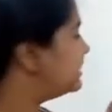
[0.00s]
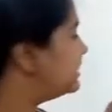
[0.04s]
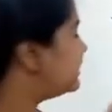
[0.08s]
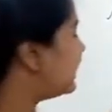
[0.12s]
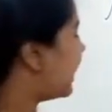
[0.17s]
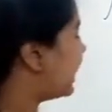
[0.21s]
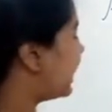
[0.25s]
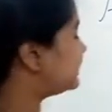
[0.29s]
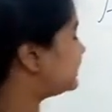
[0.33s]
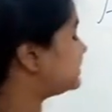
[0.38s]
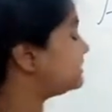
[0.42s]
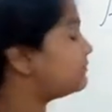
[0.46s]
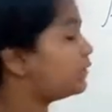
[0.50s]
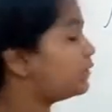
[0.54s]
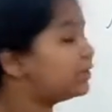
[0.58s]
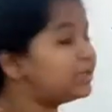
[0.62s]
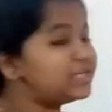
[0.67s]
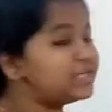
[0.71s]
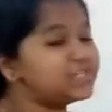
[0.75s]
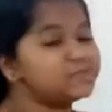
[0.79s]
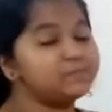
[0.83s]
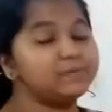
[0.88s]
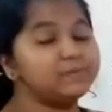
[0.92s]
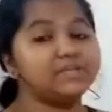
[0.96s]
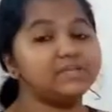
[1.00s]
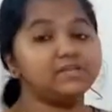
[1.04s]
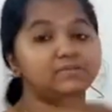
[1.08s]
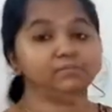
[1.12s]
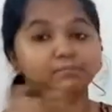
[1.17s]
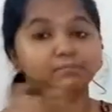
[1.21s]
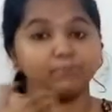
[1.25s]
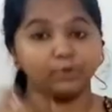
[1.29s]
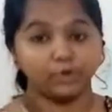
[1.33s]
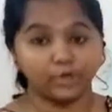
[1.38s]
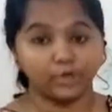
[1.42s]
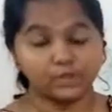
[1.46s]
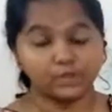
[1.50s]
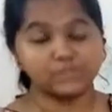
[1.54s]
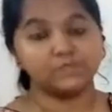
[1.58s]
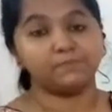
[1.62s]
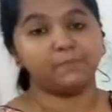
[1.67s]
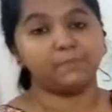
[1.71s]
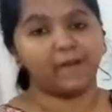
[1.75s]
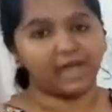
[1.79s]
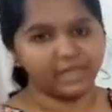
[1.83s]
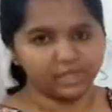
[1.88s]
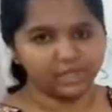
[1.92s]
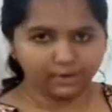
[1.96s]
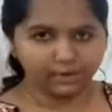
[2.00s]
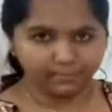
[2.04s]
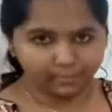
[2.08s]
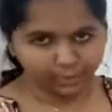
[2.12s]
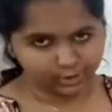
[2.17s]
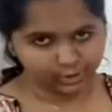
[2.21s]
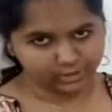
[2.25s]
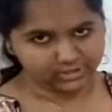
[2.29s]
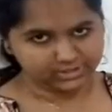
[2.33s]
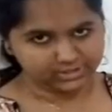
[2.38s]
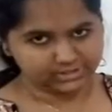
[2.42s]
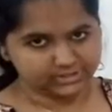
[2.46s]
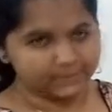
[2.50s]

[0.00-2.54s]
The antibody is being produced by your body.